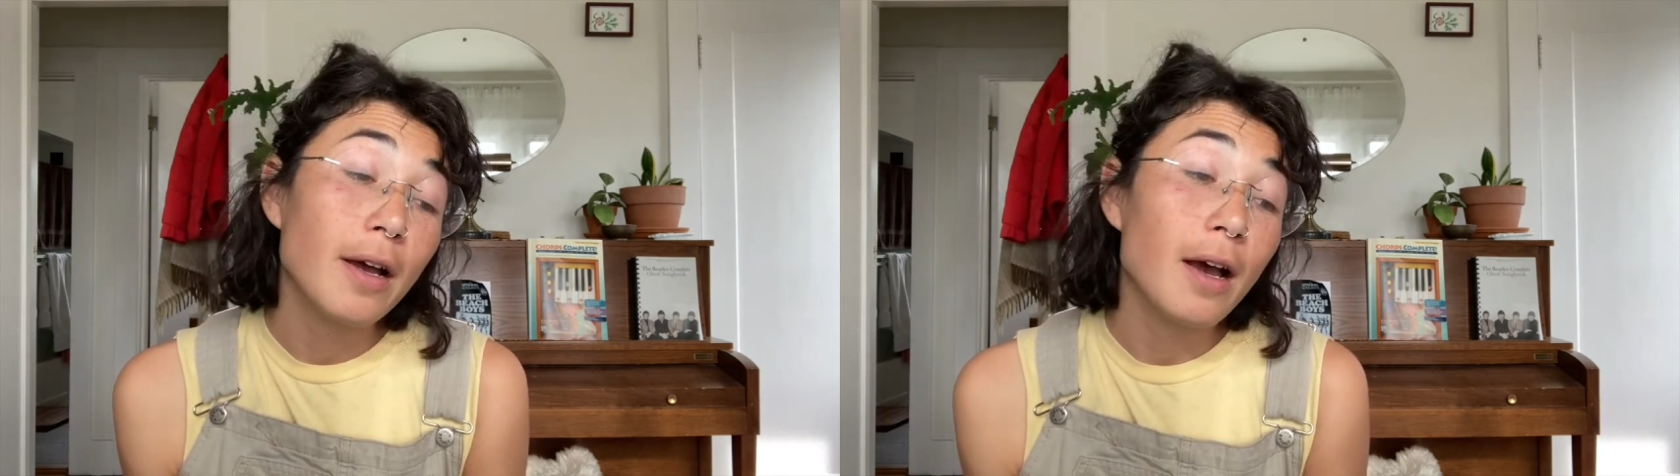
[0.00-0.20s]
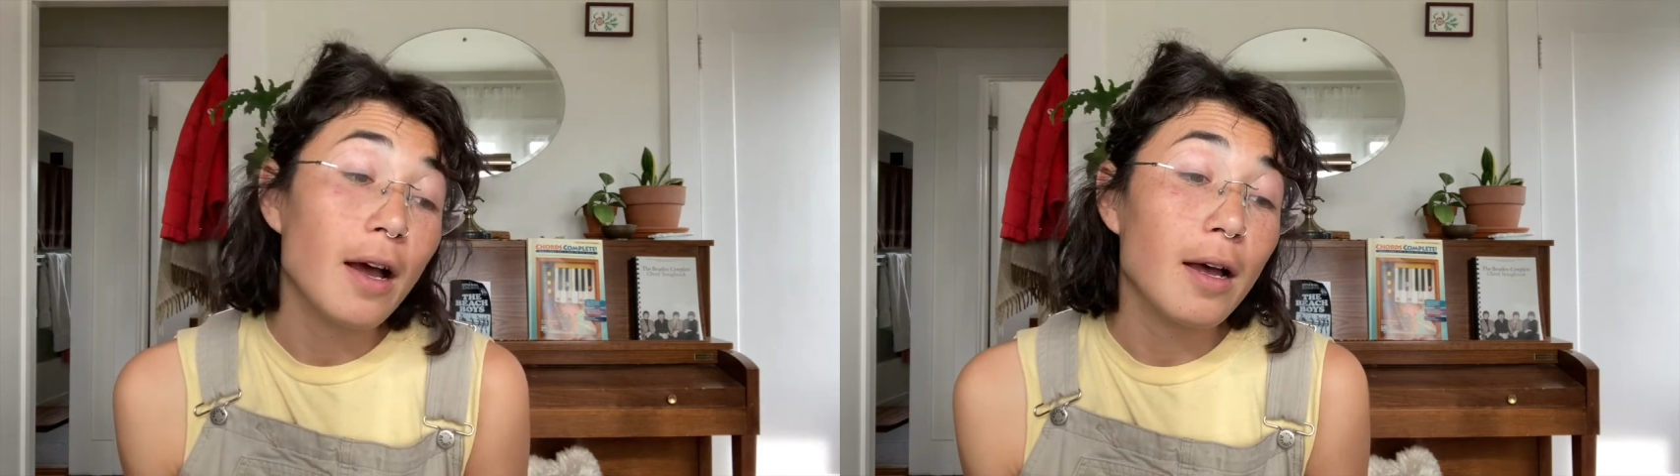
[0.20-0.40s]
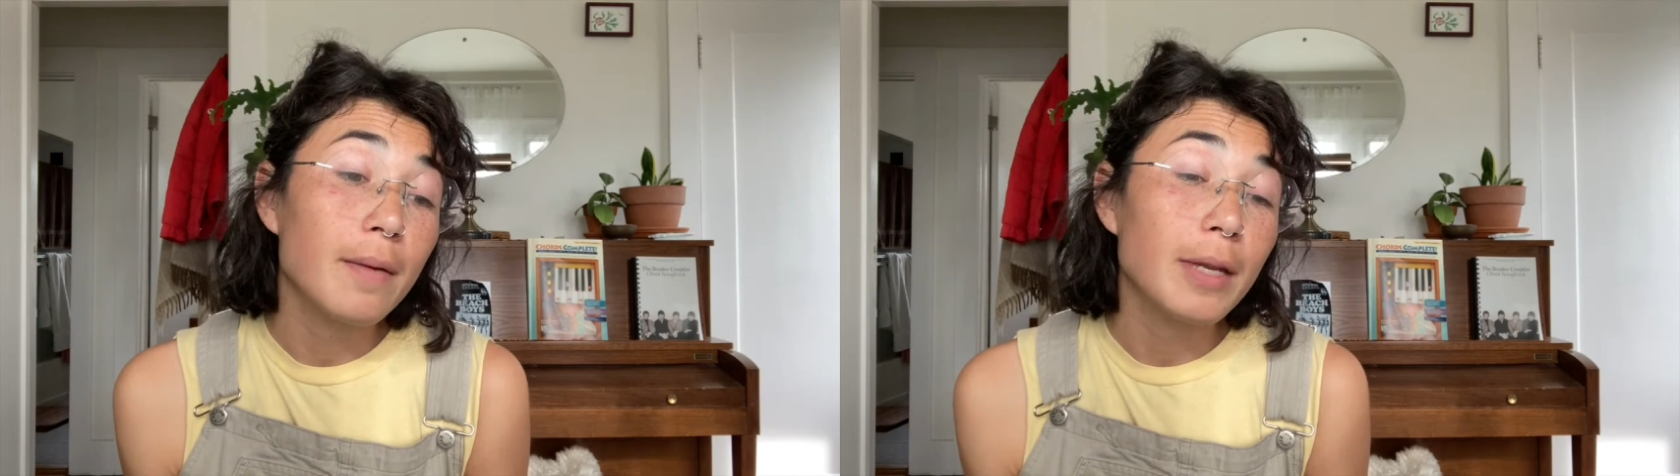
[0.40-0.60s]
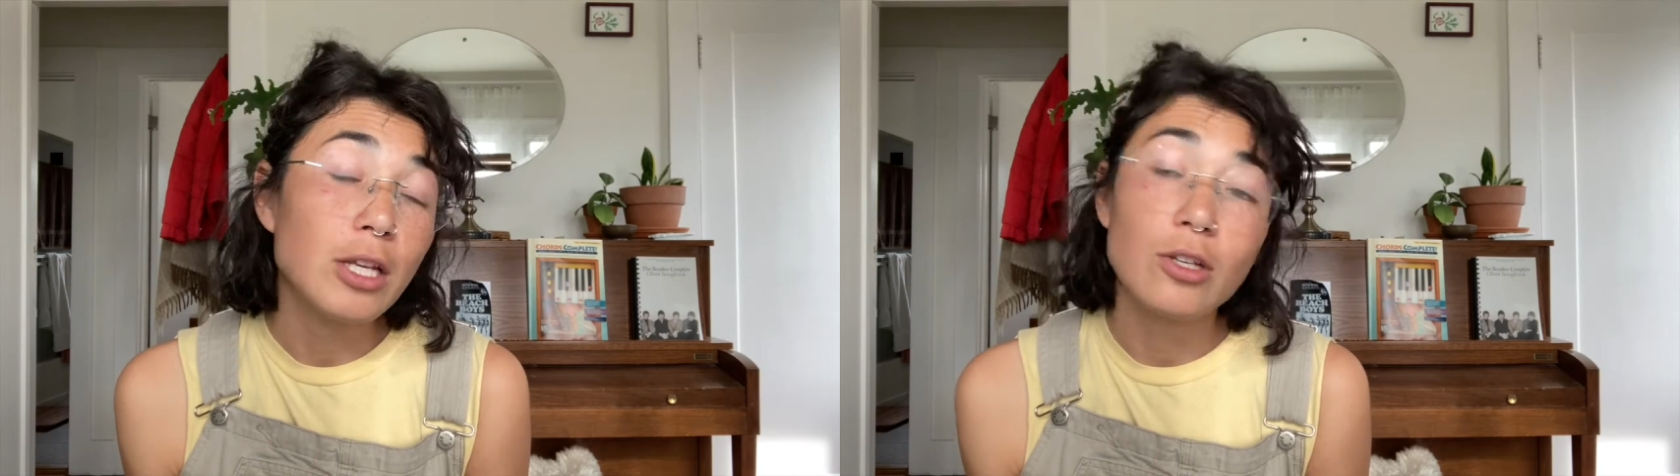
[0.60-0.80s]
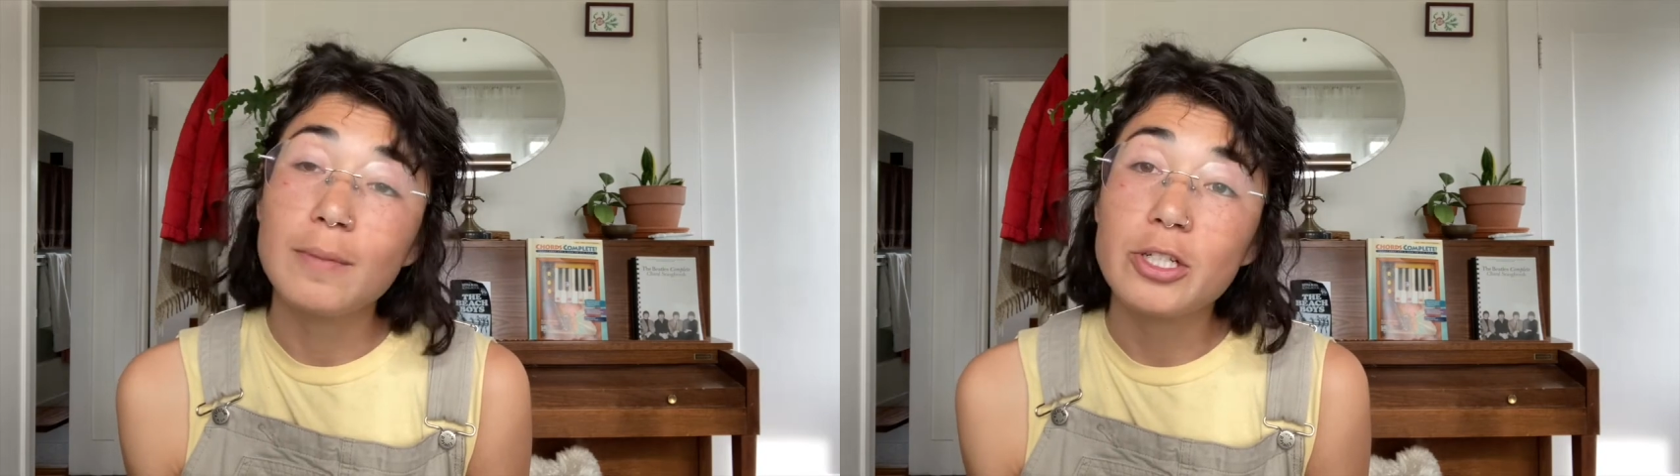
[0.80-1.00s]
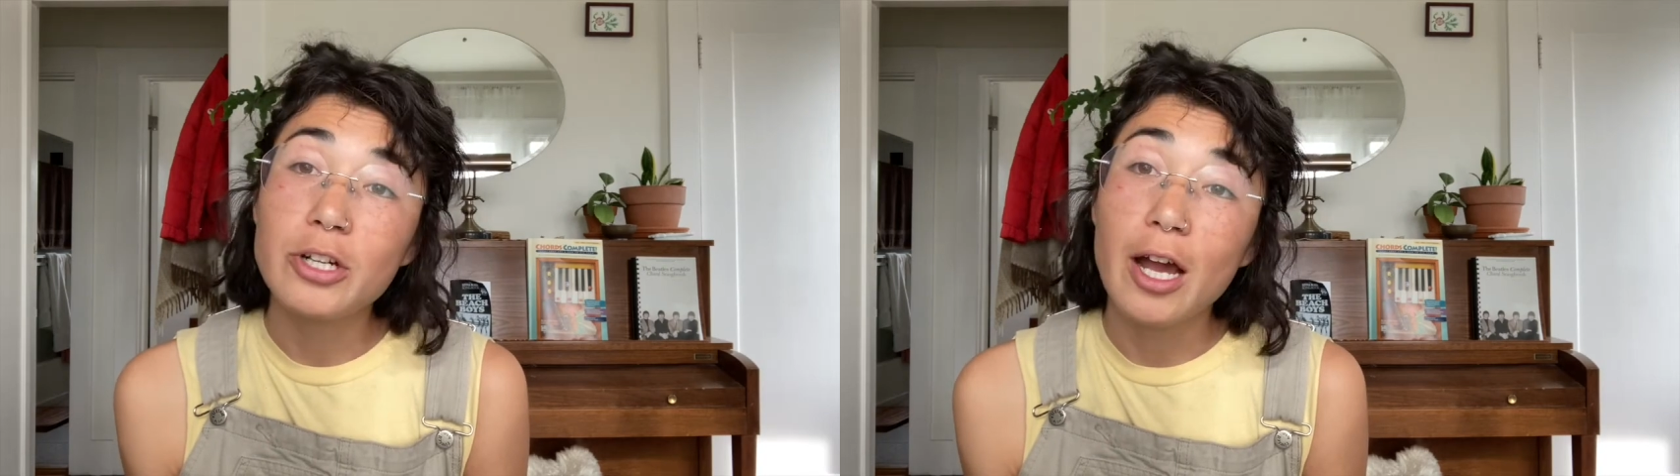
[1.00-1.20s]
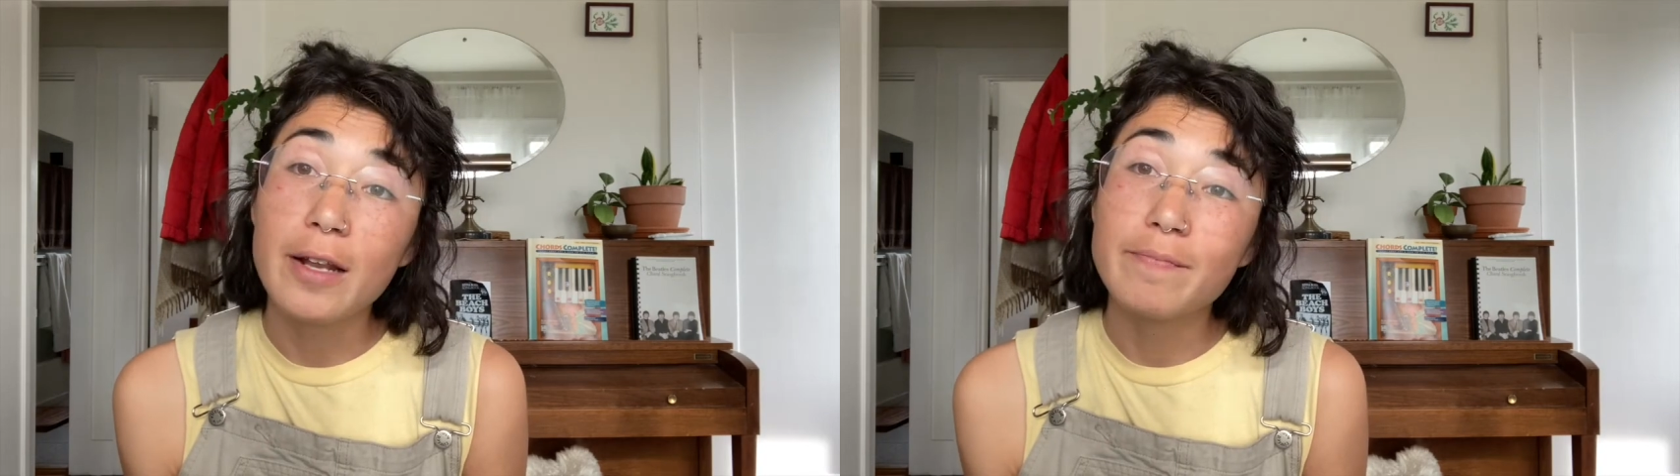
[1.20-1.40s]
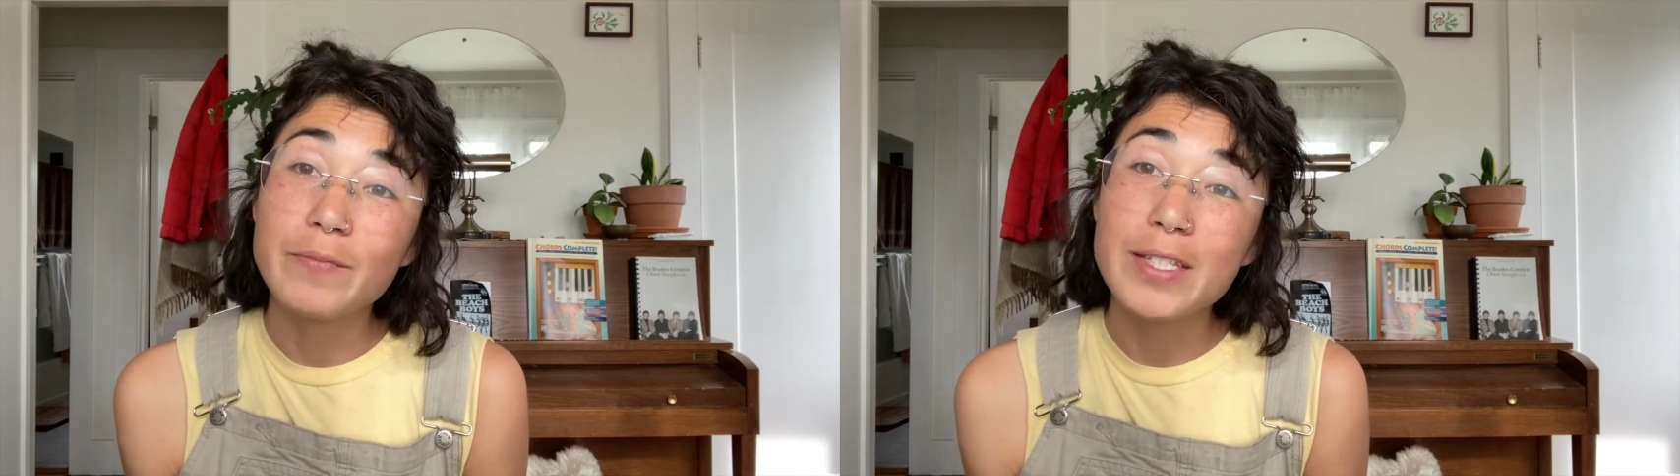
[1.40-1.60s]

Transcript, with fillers: um, in your mishkan.